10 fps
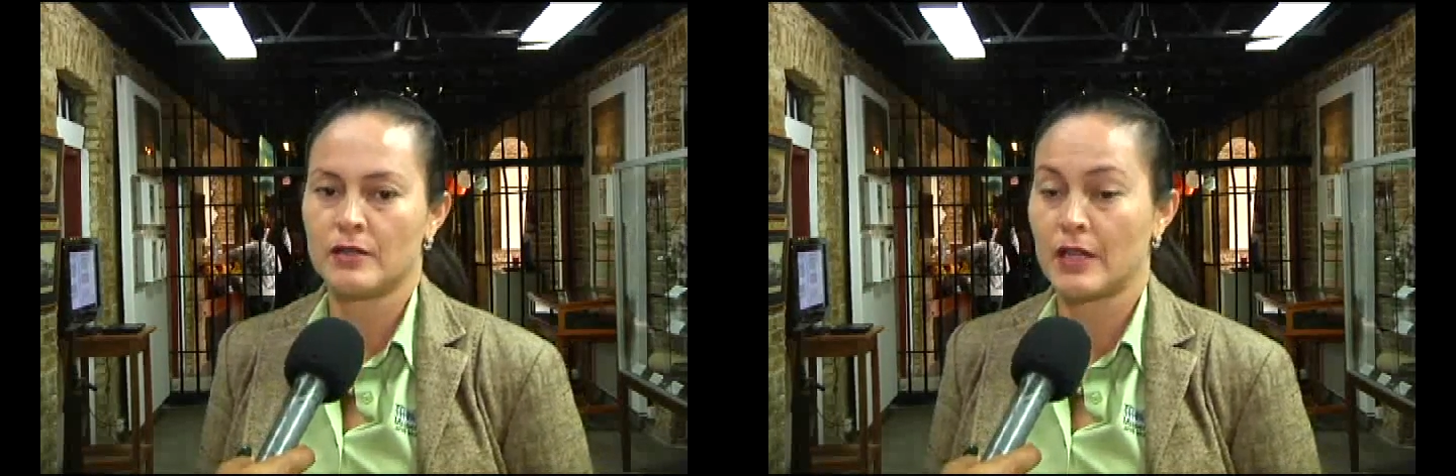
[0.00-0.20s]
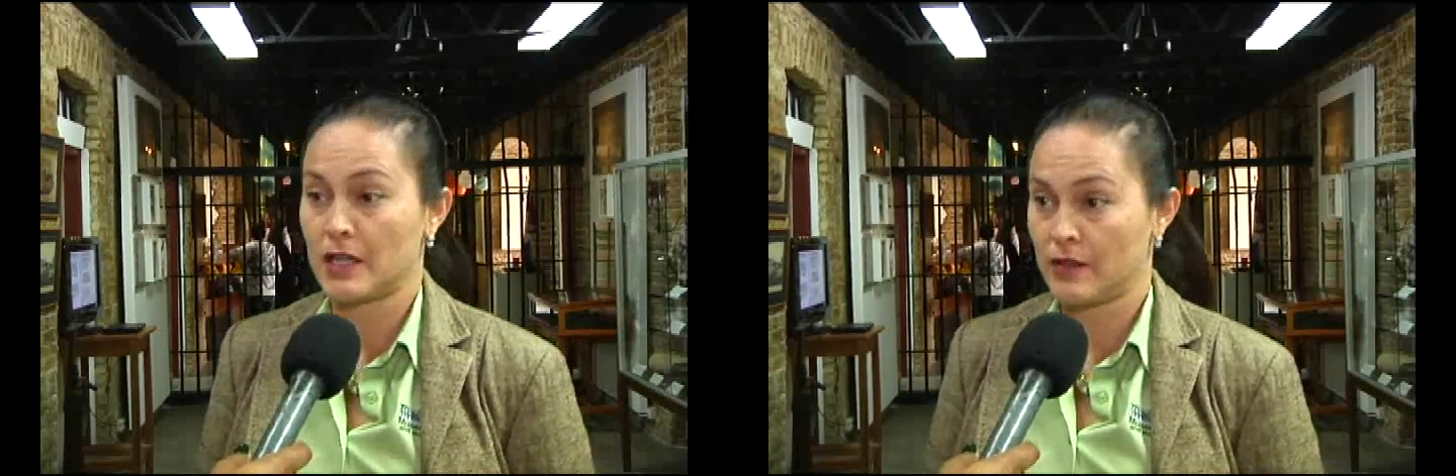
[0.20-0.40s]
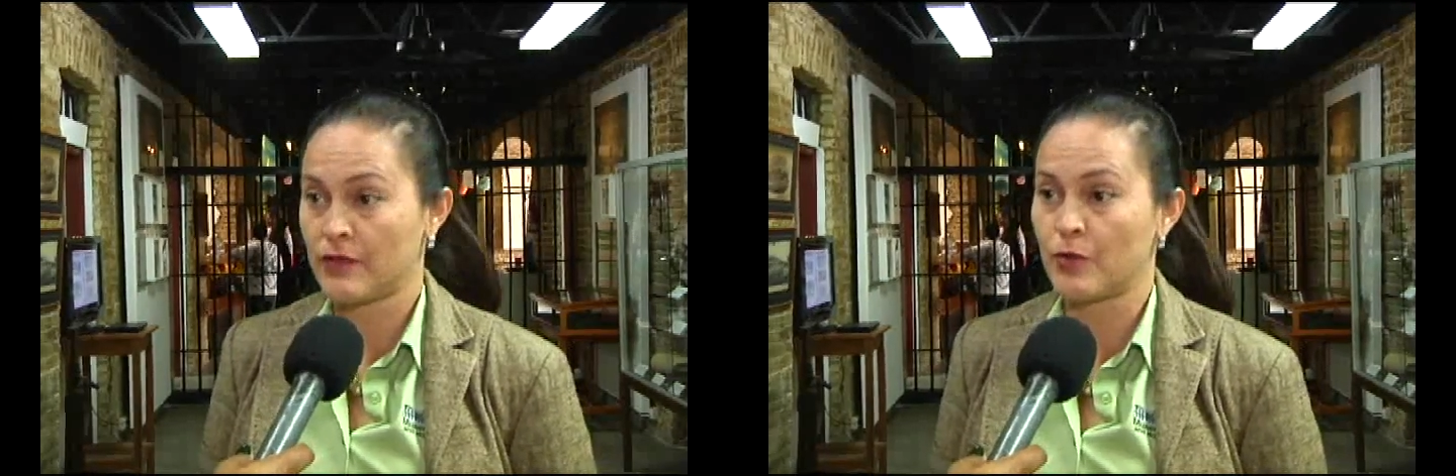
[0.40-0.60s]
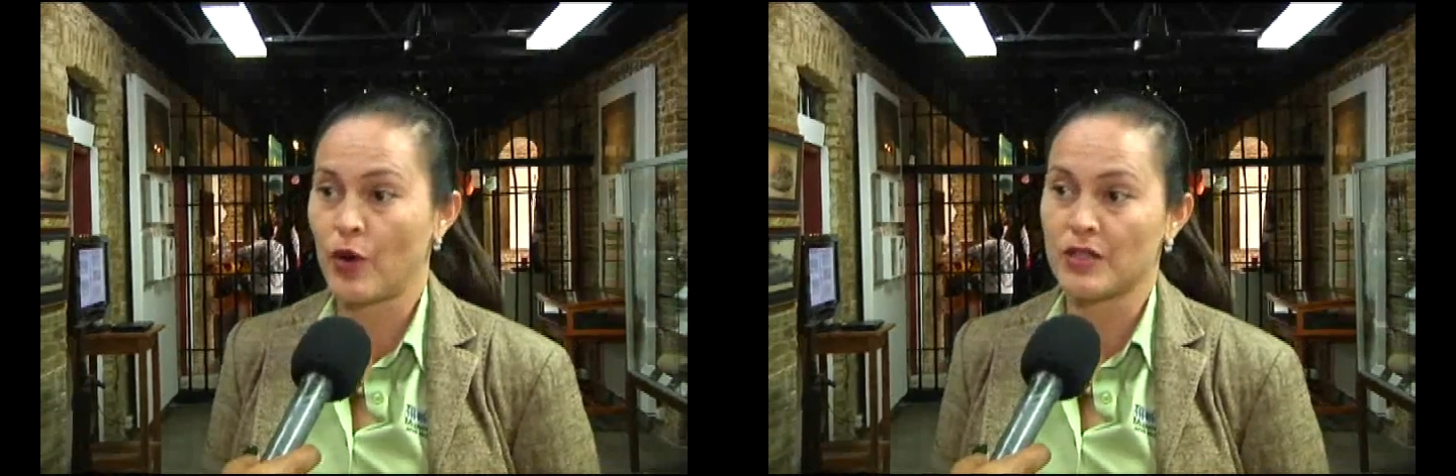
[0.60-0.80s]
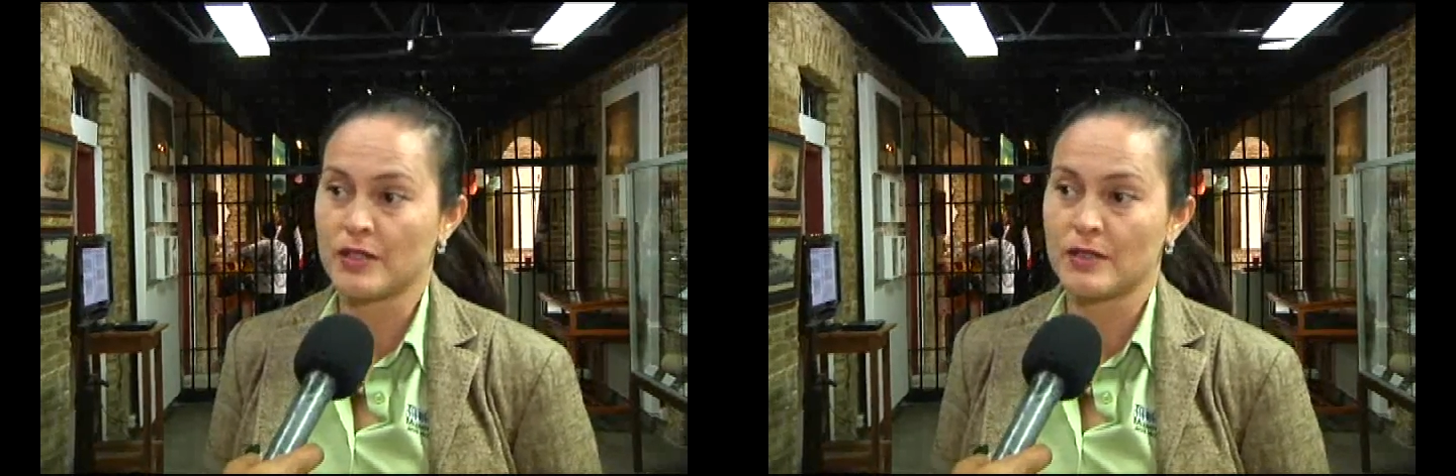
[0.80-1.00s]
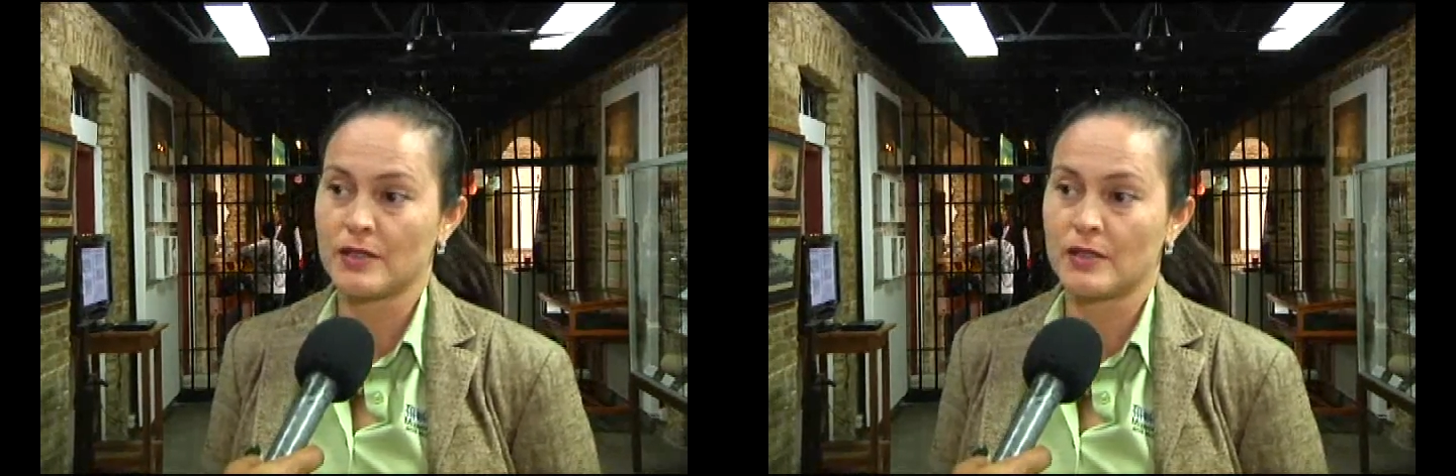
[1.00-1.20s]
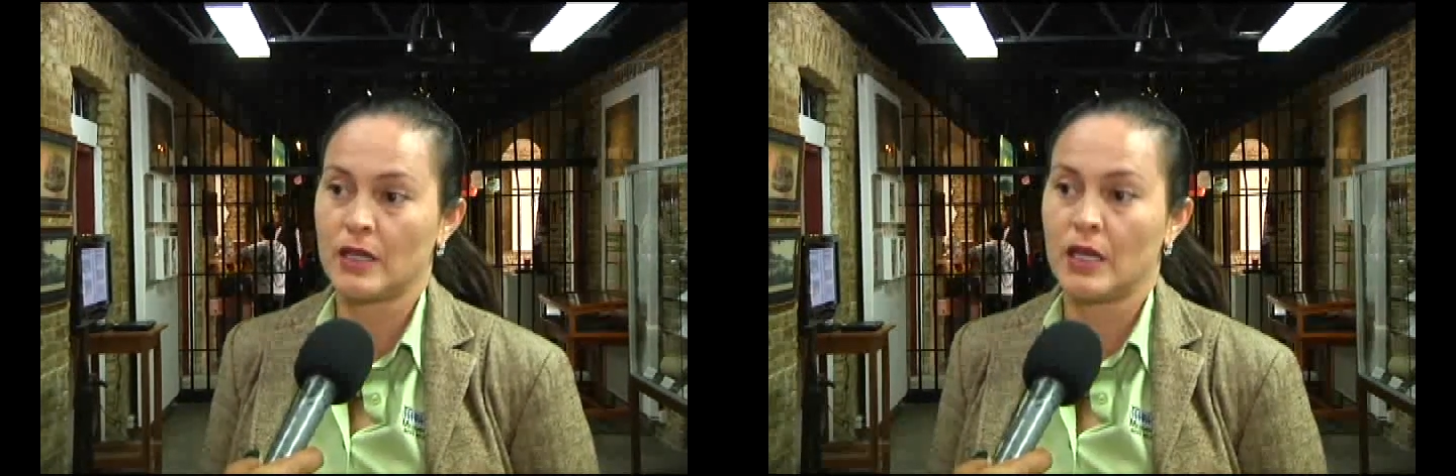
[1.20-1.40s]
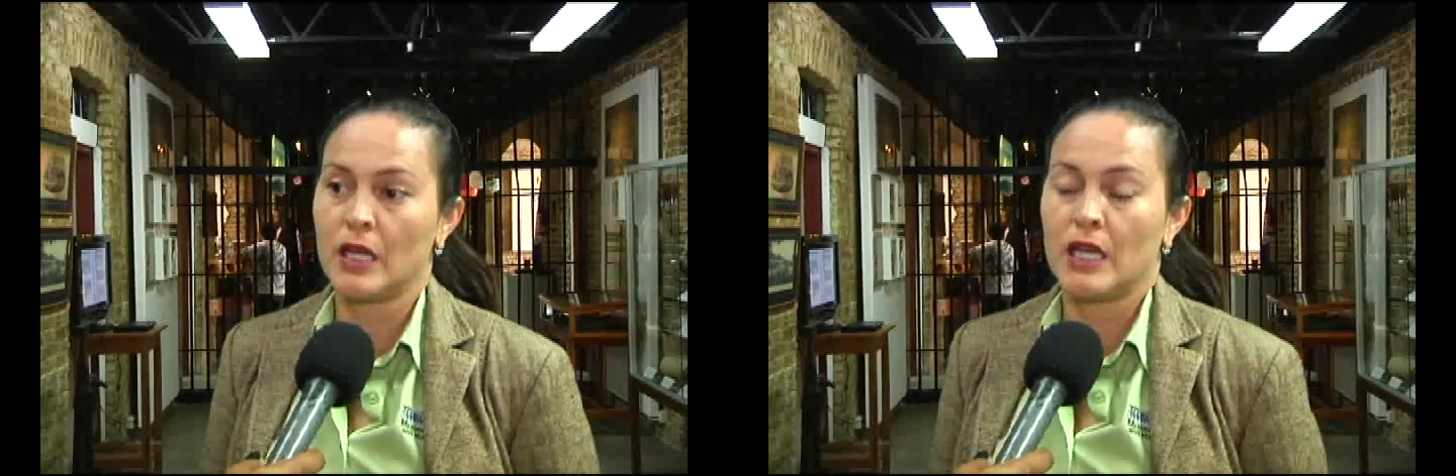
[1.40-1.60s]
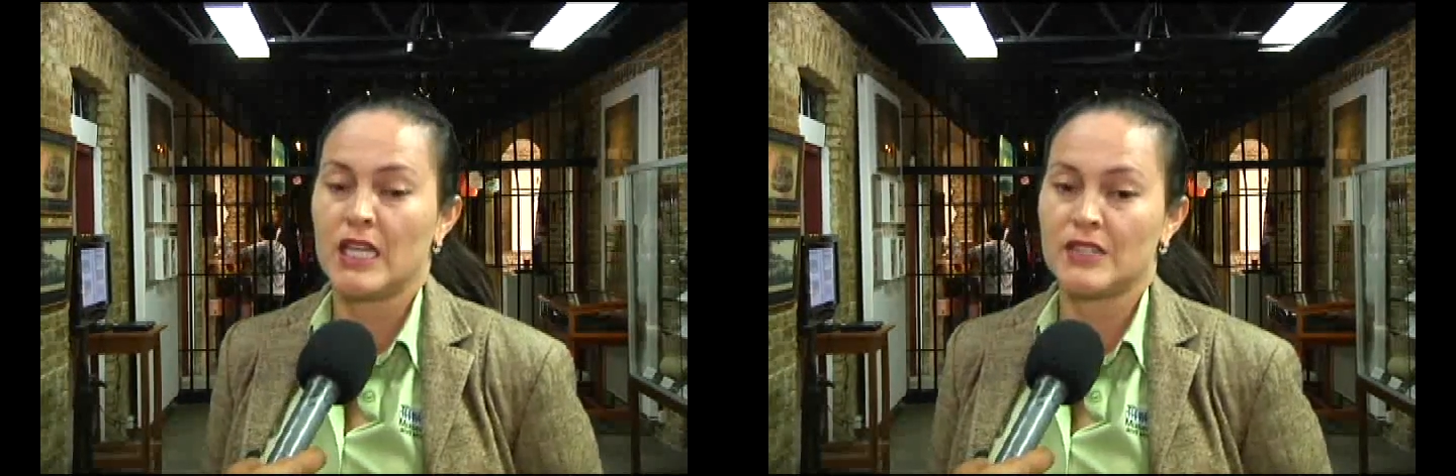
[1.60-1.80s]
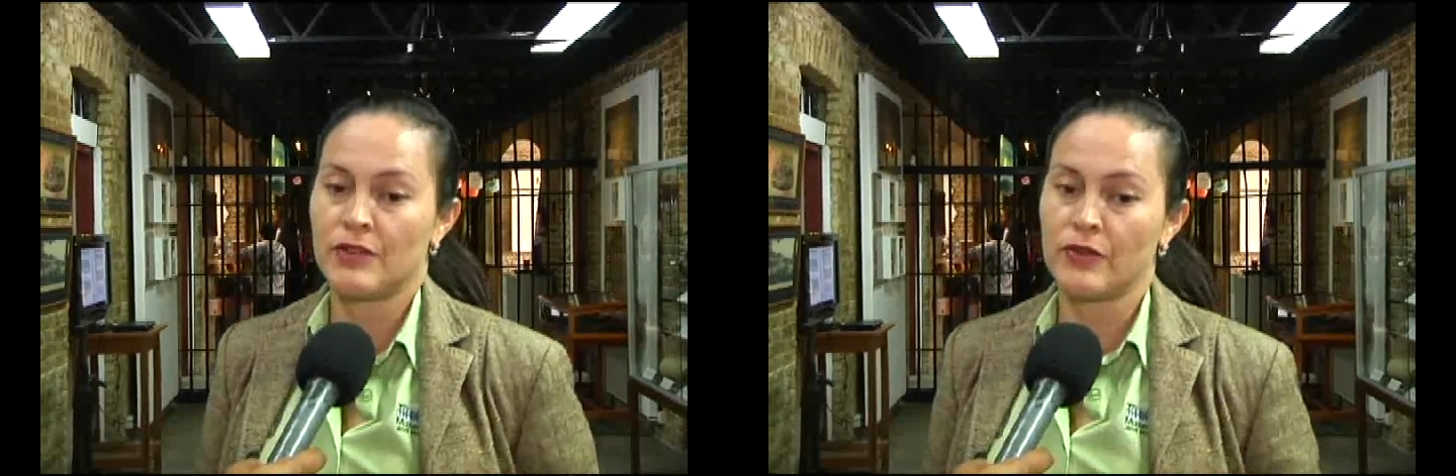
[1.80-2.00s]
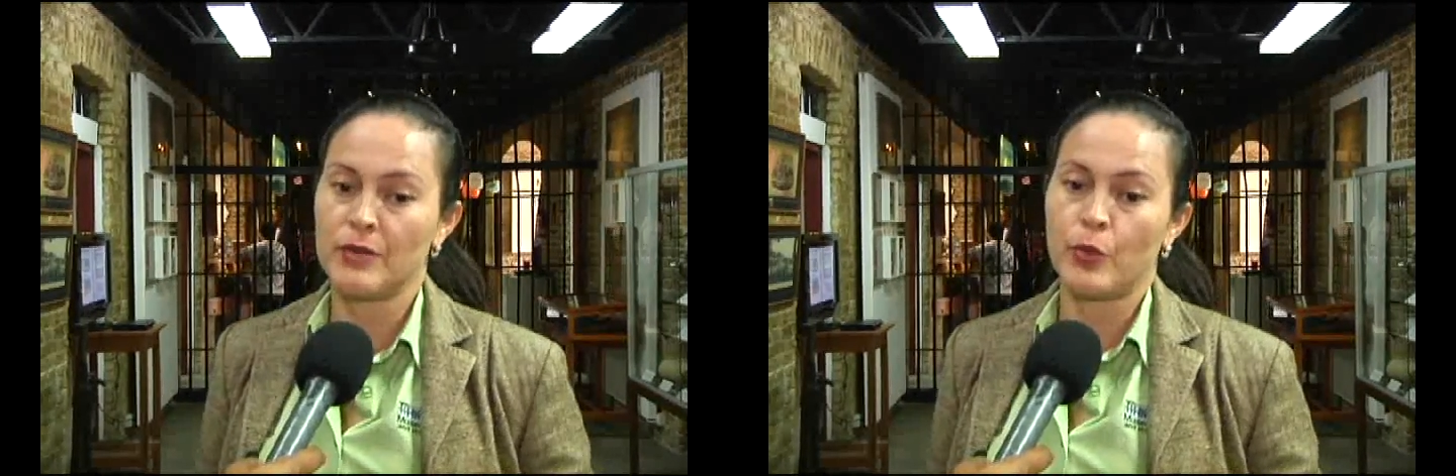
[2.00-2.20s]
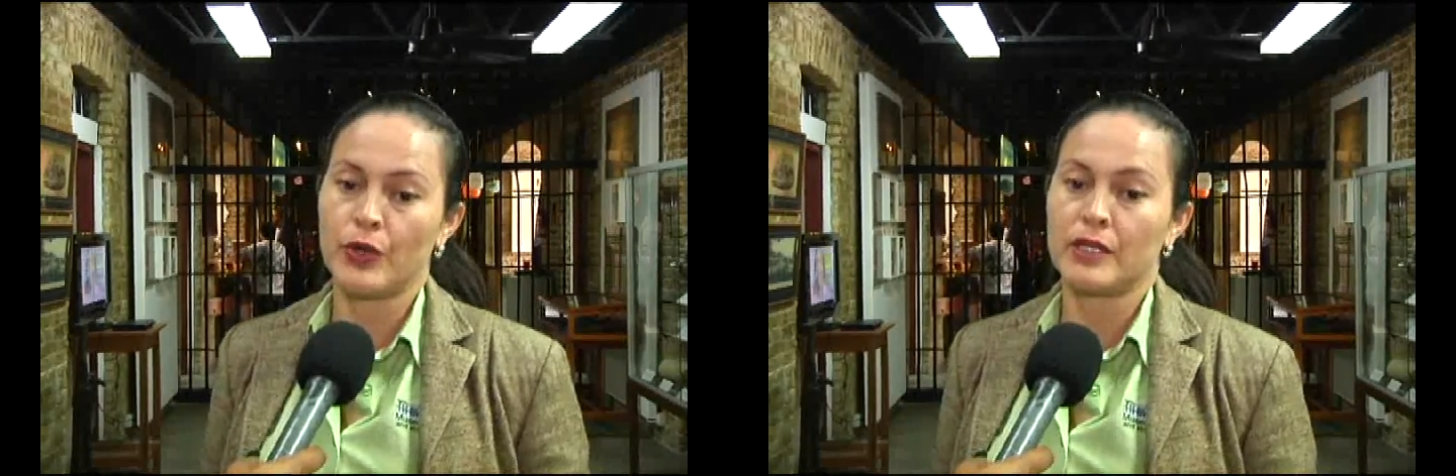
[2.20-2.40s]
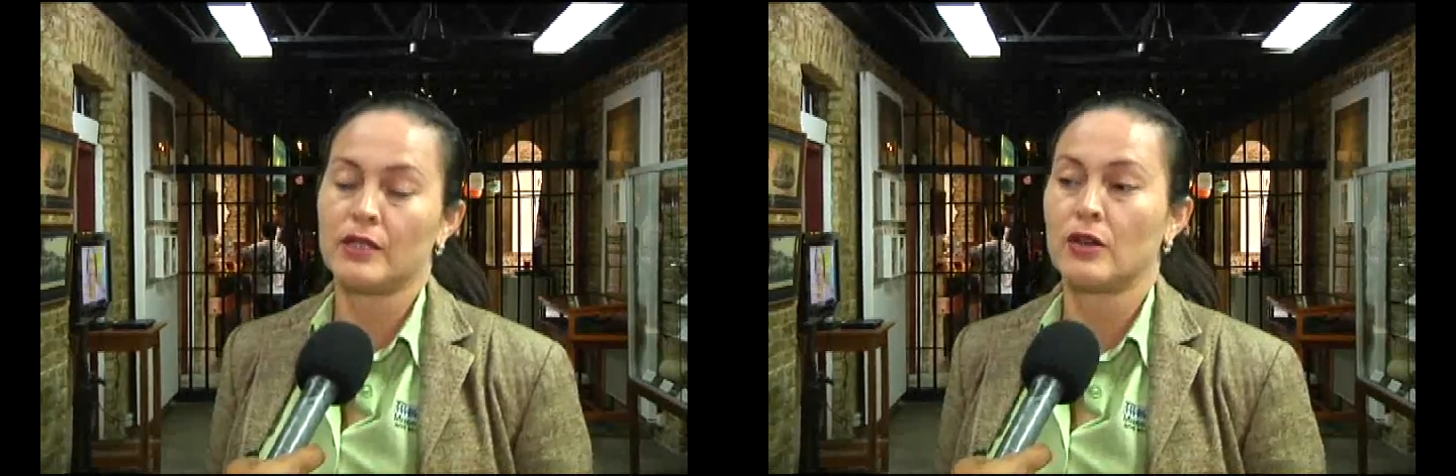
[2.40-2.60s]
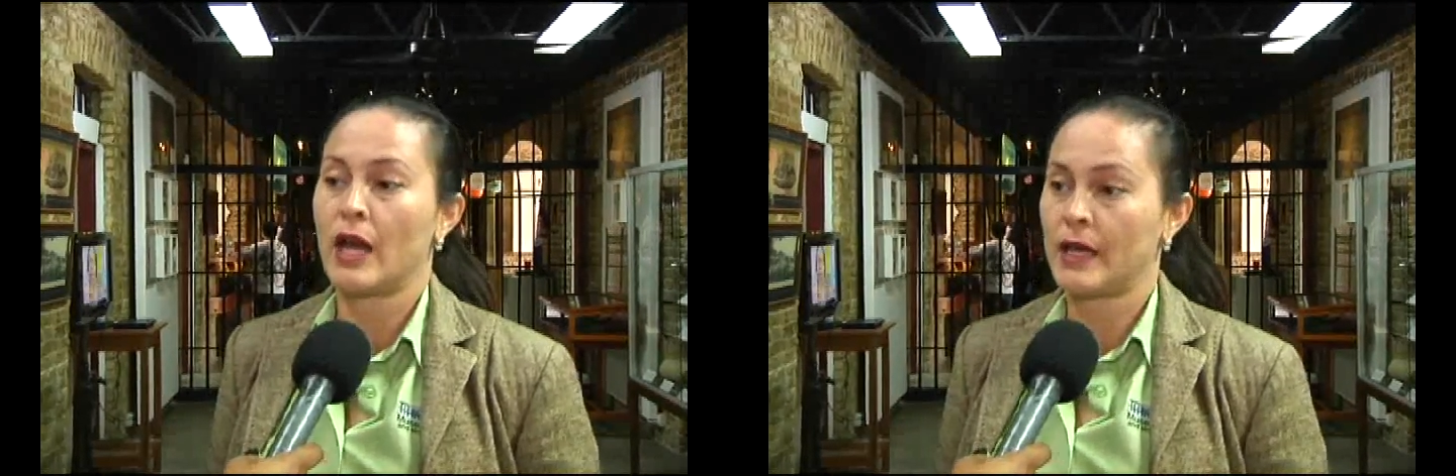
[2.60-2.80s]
scientific process. It's very important to